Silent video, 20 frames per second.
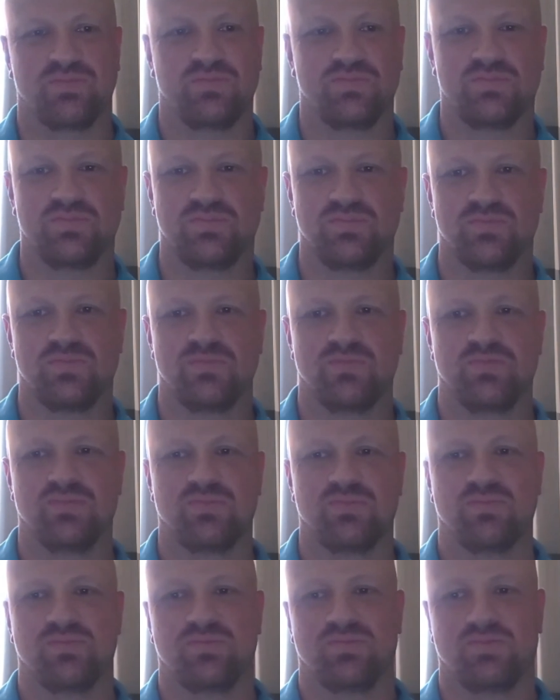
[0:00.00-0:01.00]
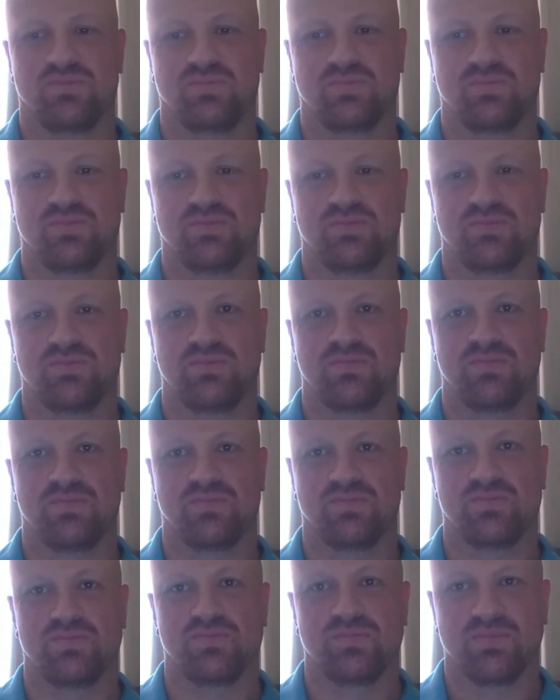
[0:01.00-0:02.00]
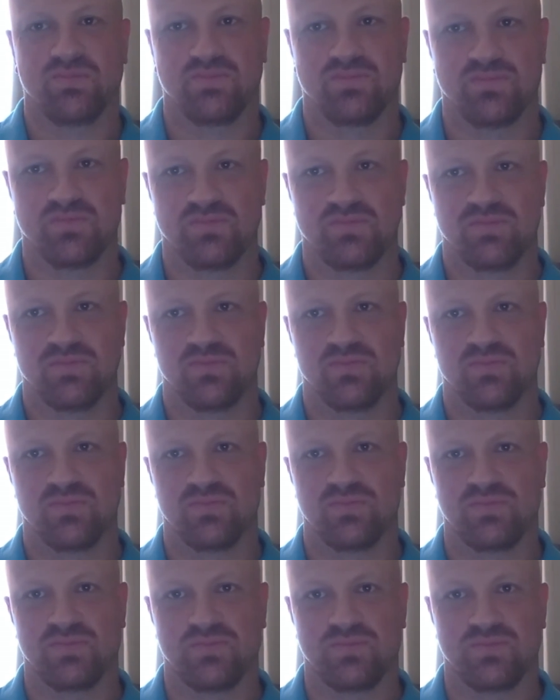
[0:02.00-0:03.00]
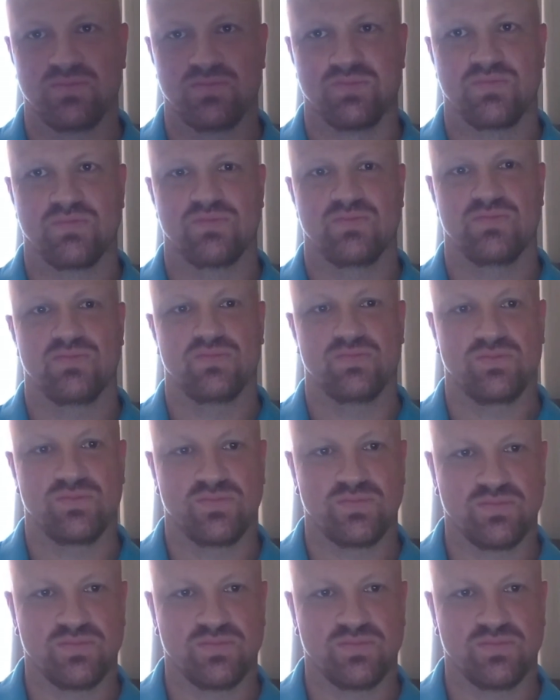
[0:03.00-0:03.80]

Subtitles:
The person shown says nothing.